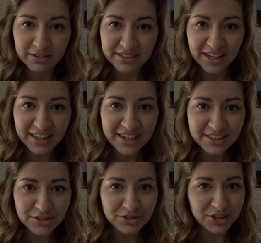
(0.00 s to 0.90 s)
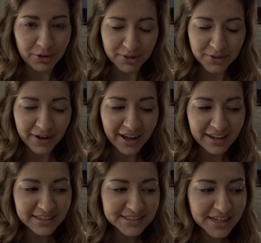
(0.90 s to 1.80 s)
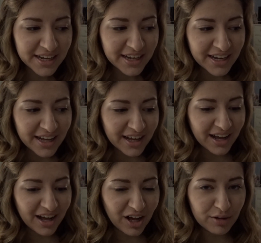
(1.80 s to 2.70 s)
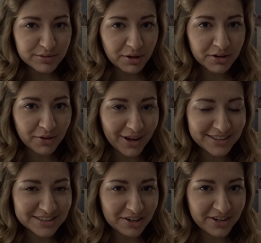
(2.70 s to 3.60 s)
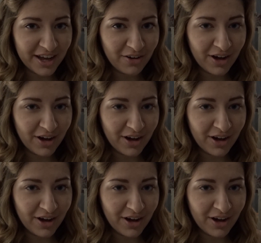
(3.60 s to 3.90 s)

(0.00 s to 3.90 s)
out in LA to share with you guys. Um, so I'm gonna go ahead and start now.